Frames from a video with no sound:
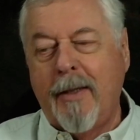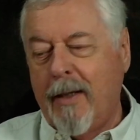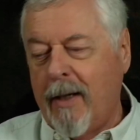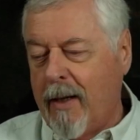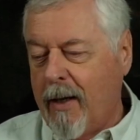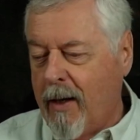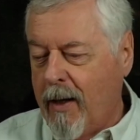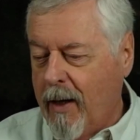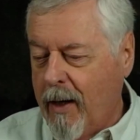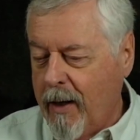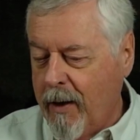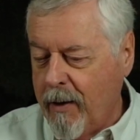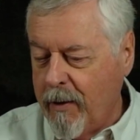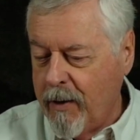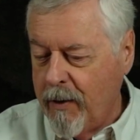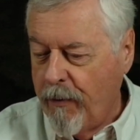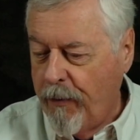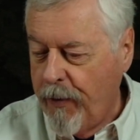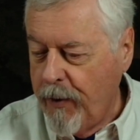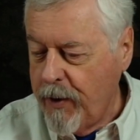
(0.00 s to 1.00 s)
our
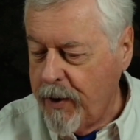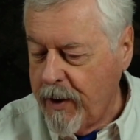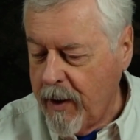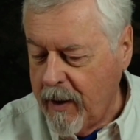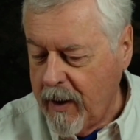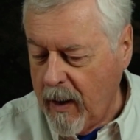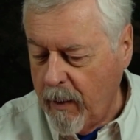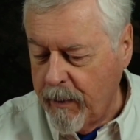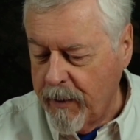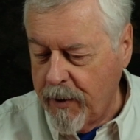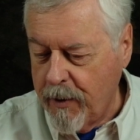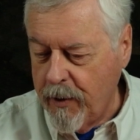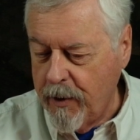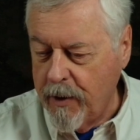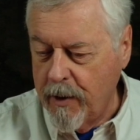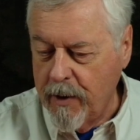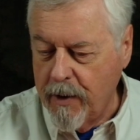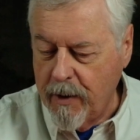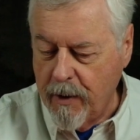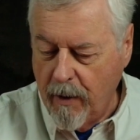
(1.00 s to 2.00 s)
double
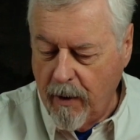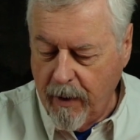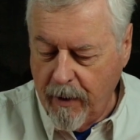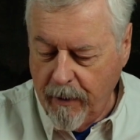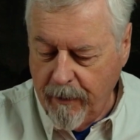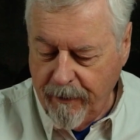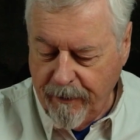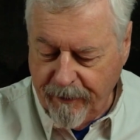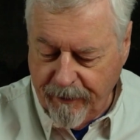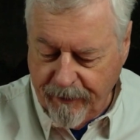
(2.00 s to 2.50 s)
surgeon's knot.